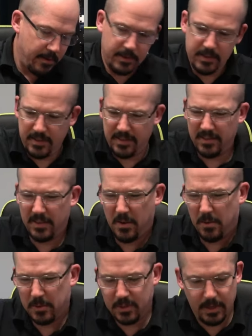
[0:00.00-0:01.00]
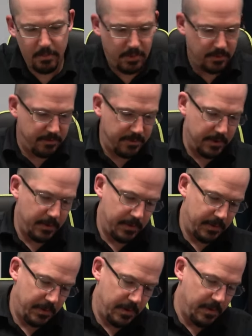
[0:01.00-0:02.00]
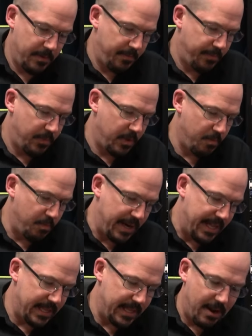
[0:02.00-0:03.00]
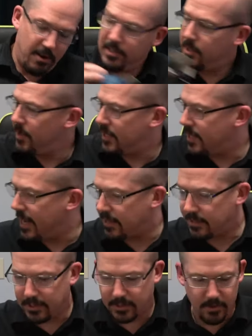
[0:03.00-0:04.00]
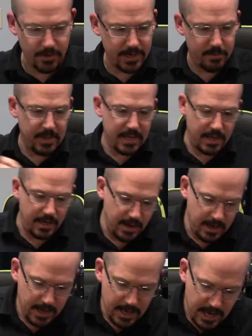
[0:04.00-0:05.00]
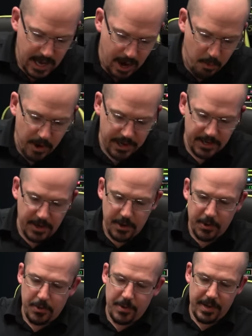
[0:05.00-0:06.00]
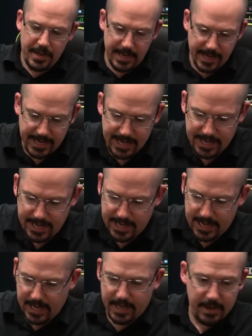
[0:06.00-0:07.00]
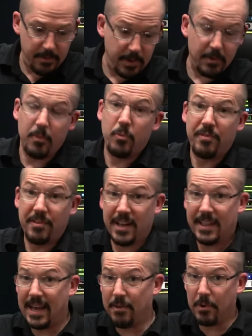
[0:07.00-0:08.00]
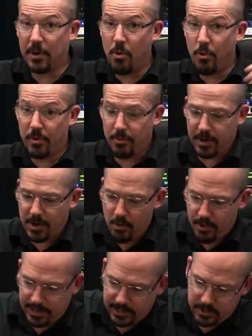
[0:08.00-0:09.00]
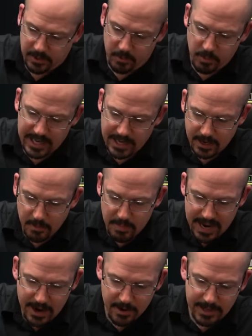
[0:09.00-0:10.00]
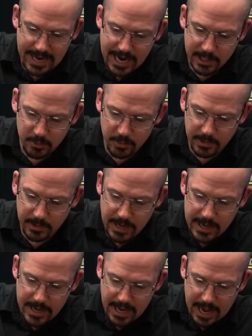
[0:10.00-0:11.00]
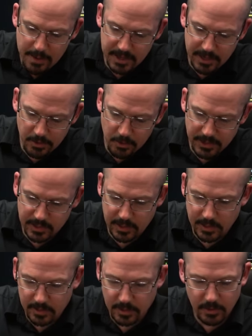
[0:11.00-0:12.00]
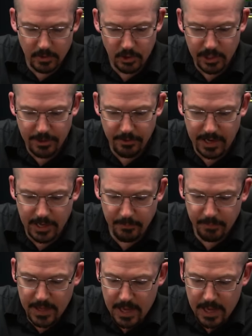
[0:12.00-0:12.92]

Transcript: So simple, folks. But the ultimate test is going to be, I want to know uh, we've got that recorder recording so that we can compare the actual ambient noise that this is generating.